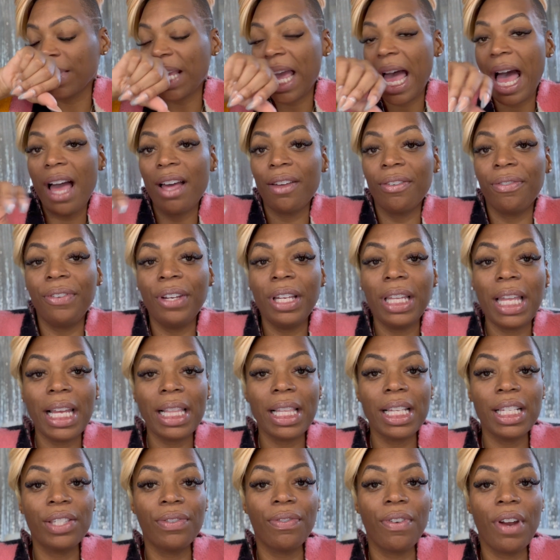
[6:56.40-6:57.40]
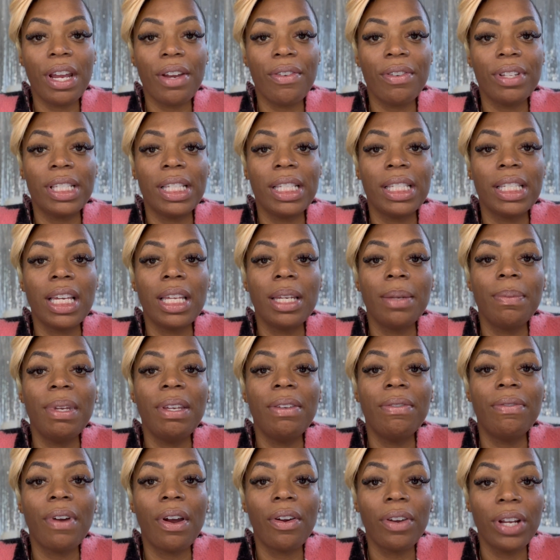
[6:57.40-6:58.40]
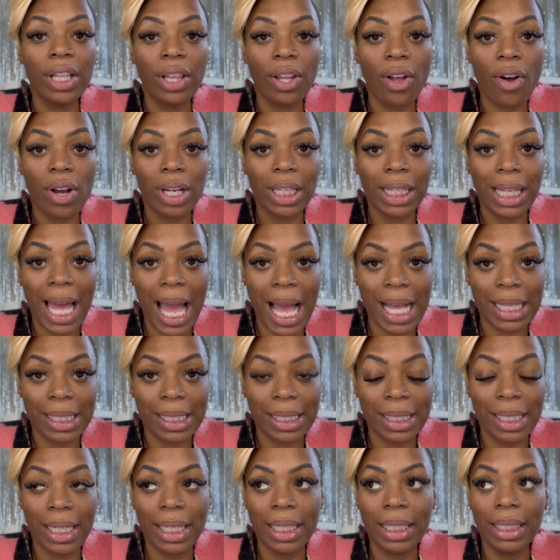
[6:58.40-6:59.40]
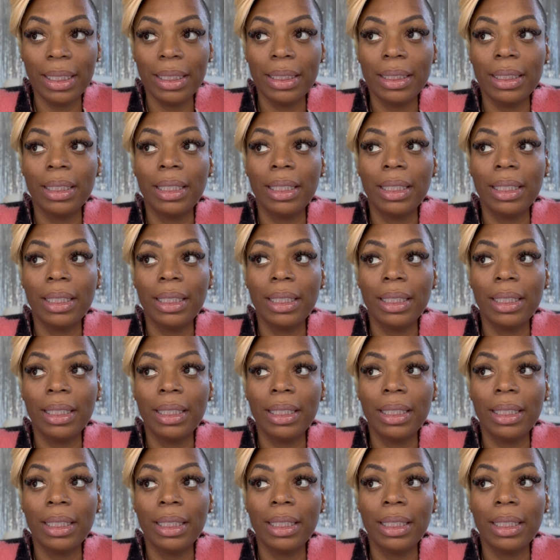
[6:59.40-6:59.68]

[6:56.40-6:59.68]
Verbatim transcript: I feel like this fragrance is going to be very long lasting.